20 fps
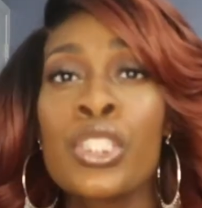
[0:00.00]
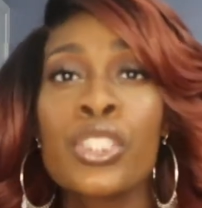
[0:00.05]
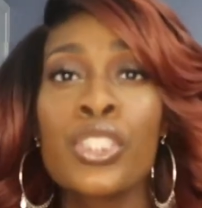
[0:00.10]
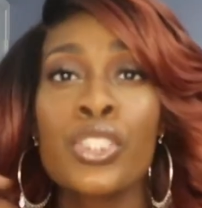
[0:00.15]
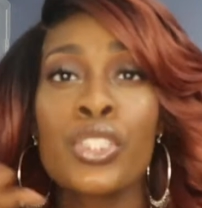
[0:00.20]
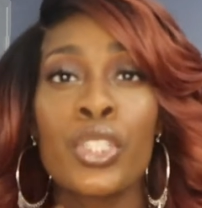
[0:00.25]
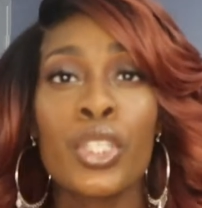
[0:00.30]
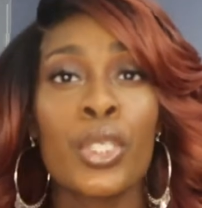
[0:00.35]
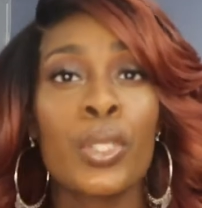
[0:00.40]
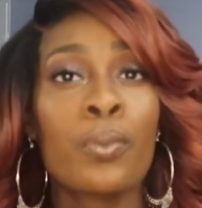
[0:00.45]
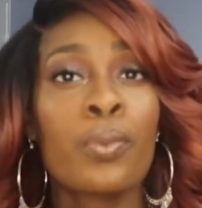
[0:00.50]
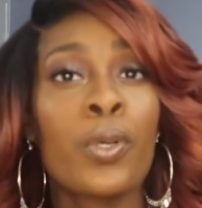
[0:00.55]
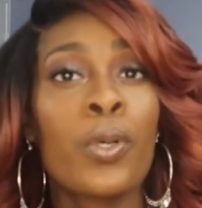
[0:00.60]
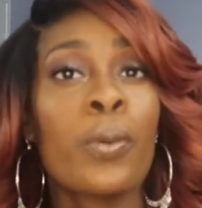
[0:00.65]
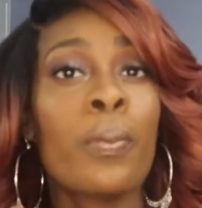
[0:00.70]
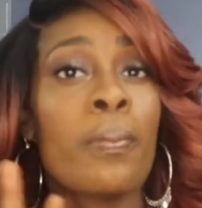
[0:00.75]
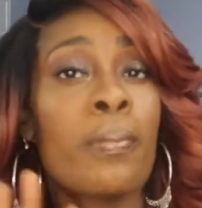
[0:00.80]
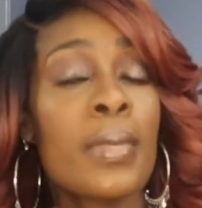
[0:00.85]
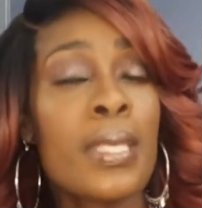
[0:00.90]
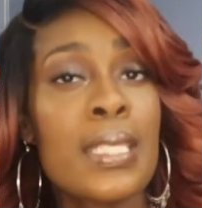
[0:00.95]
so you
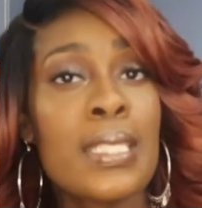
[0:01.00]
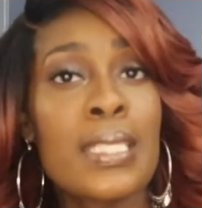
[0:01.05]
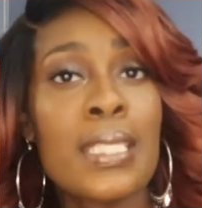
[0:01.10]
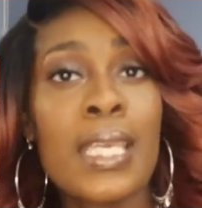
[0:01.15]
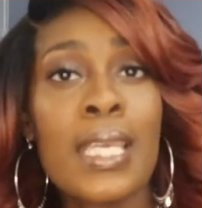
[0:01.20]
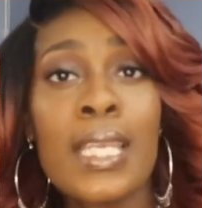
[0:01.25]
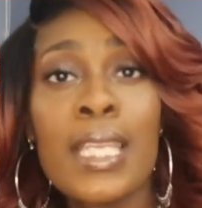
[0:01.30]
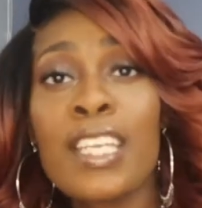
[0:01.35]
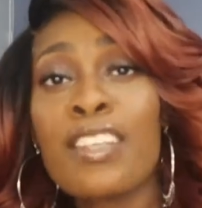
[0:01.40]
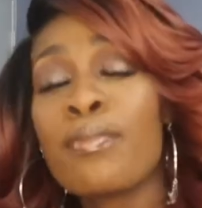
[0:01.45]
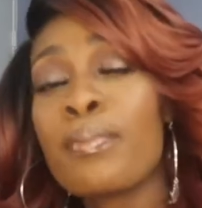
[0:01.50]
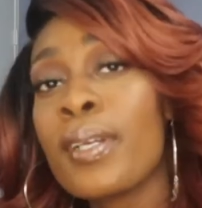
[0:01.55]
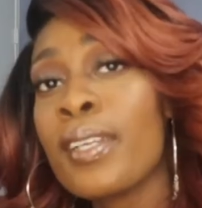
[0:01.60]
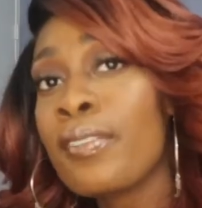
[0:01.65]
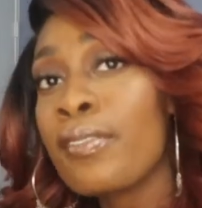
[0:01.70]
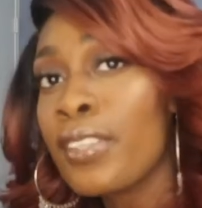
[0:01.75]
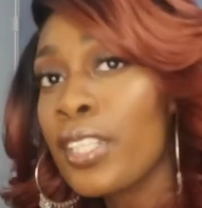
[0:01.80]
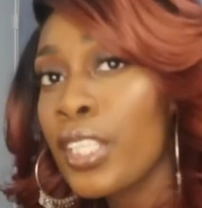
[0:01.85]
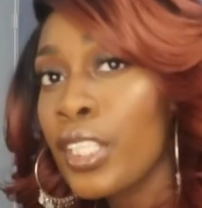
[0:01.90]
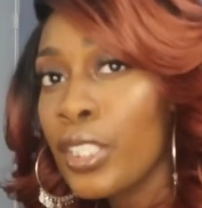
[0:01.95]
won't miss any of my
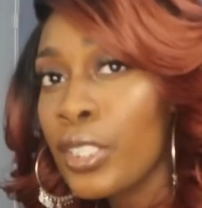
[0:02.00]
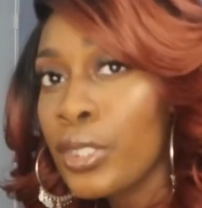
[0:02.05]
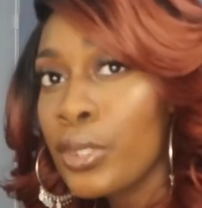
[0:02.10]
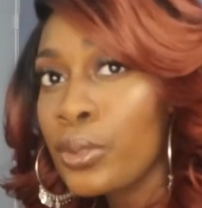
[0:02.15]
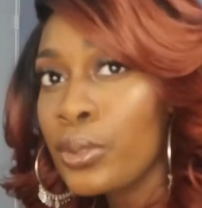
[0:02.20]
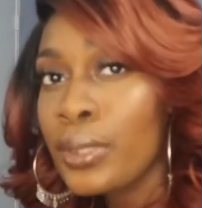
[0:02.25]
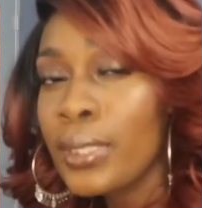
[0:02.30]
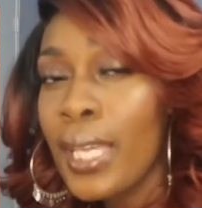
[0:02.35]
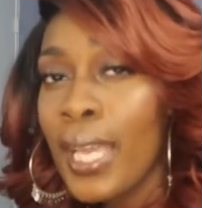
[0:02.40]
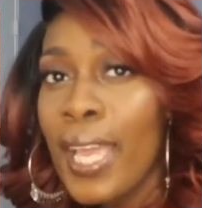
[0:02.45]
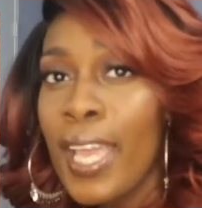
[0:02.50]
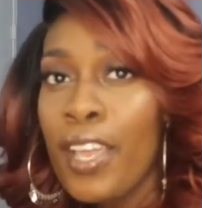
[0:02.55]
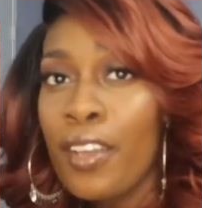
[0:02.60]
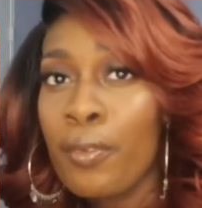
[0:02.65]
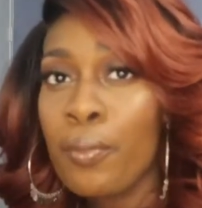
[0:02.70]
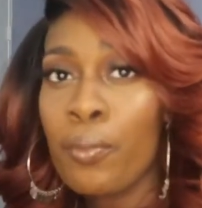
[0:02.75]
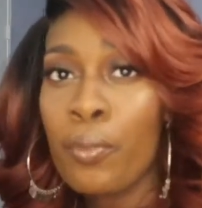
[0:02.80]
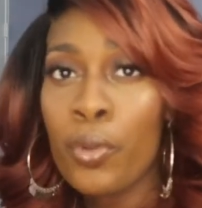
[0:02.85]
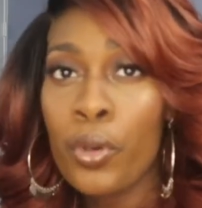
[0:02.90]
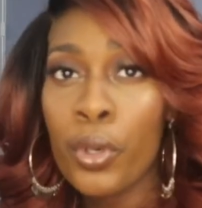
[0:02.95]
videos. I
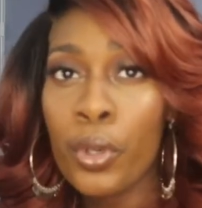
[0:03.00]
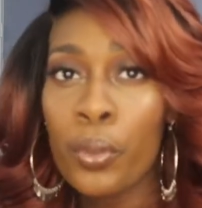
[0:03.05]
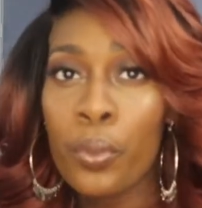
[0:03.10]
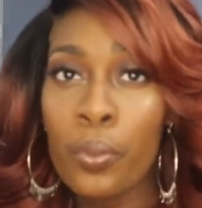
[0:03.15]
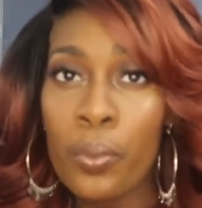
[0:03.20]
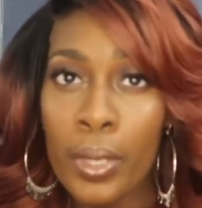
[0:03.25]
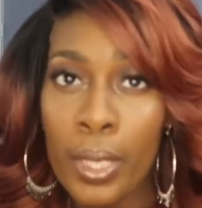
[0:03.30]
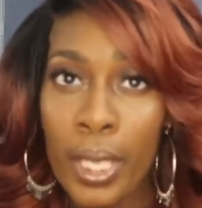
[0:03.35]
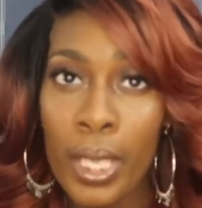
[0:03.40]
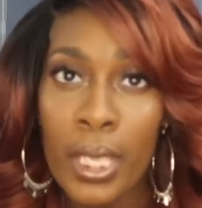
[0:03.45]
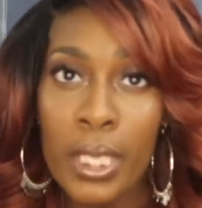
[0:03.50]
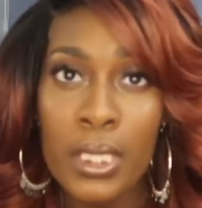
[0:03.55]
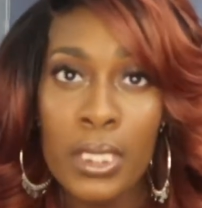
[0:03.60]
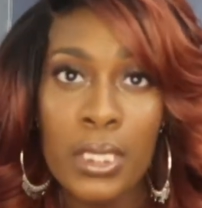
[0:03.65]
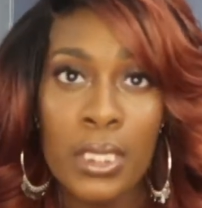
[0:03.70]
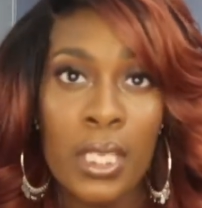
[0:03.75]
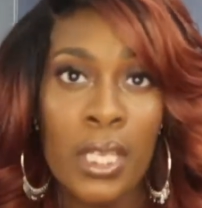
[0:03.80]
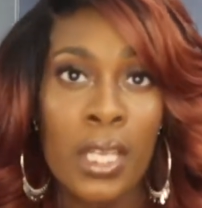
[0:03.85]
have more wigs